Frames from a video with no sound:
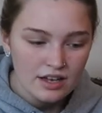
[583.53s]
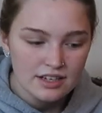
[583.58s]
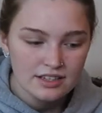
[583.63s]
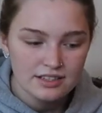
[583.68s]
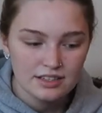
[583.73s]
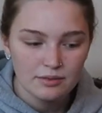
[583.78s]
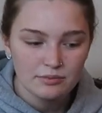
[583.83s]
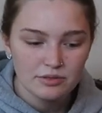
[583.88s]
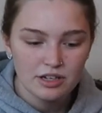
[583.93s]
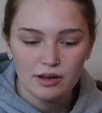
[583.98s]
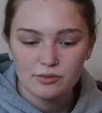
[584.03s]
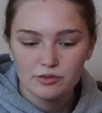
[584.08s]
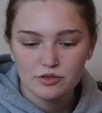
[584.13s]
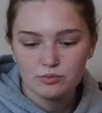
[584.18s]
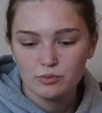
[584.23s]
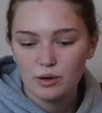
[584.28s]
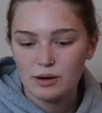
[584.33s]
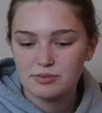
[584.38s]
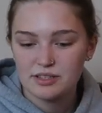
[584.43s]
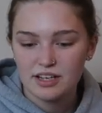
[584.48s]
Sometimes
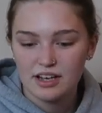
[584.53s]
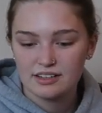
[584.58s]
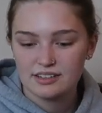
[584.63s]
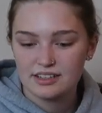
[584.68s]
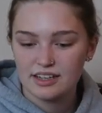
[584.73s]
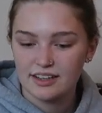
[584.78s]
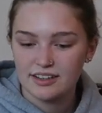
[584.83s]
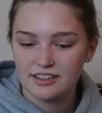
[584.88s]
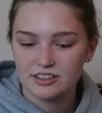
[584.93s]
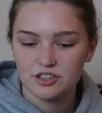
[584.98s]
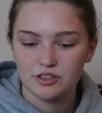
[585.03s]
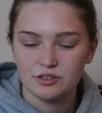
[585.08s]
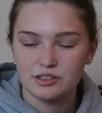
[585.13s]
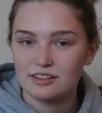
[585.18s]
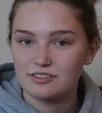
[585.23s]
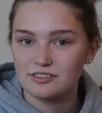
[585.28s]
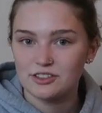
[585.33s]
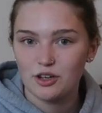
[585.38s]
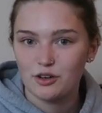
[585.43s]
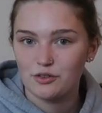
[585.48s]
from websites like this, you
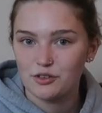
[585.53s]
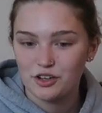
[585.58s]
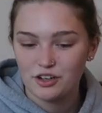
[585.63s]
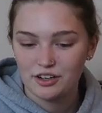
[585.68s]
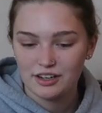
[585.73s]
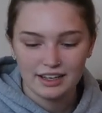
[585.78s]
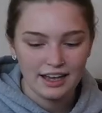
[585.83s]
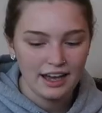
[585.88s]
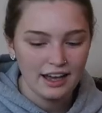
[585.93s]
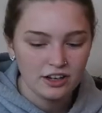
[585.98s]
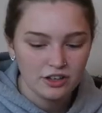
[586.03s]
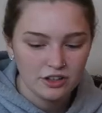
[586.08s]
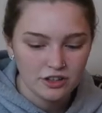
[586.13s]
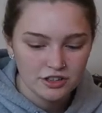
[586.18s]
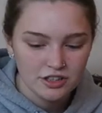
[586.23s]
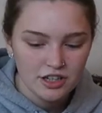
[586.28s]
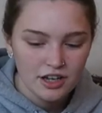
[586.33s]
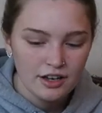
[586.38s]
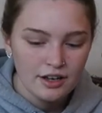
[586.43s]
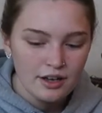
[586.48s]
never know if you're going to get a
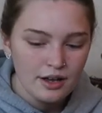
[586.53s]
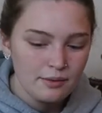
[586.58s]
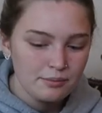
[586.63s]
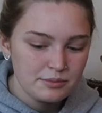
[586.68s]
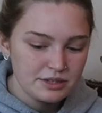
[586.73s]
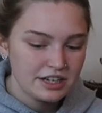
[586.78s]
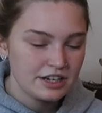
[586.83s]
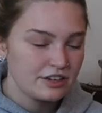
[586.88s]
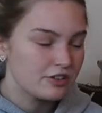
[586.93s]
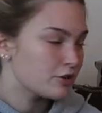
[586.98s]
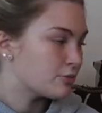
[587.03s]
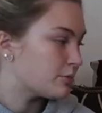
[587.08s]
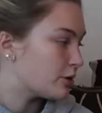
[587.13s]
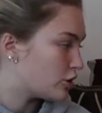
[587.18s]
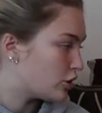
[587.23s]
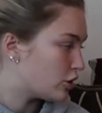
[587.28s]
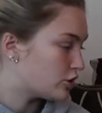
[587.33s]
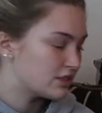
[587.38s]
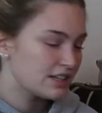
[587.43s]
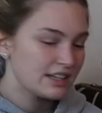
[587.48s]
good material,
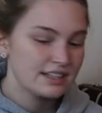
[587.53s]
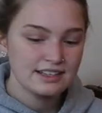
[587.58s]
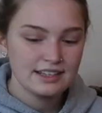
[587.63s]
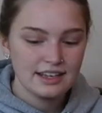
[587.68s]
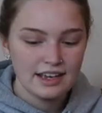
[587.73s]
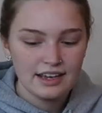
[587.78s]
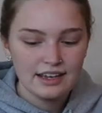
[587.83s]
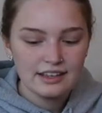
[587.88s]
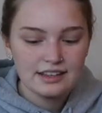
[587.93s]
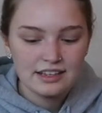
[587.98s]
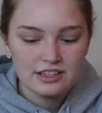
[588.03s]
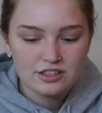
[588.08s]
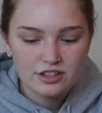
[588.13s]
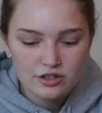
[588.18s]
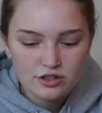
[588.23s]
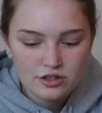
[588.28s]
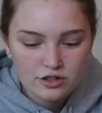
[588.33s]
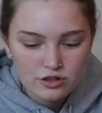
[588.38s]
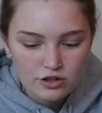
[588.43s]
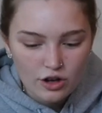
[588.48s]
but honestly, these are
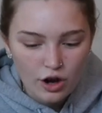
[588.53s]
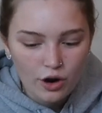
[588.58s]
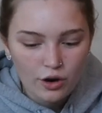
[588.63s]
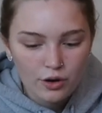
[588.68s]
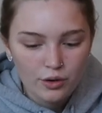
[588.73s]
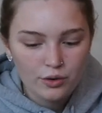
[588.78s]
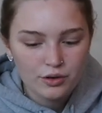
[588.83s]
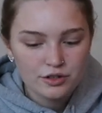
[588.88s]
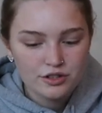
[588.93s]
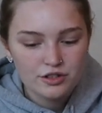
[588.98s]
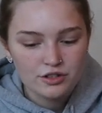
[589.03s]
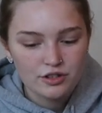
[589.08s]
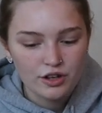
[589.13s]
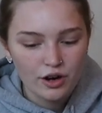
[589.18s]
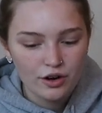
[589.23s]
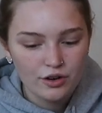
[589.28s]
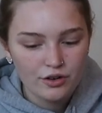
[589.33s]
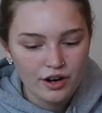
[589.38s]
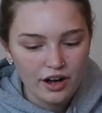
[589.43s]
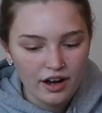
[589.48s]
so, so
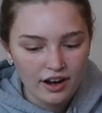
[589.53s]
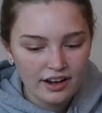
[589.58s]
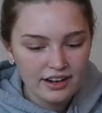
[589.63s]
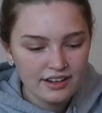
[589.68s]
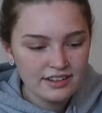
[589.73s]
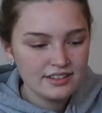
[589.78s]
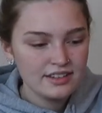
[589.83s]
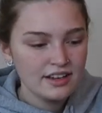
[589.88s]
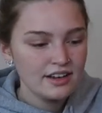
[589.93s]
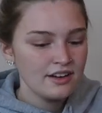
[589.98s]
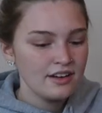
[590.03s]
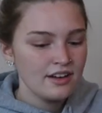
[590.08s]
nice.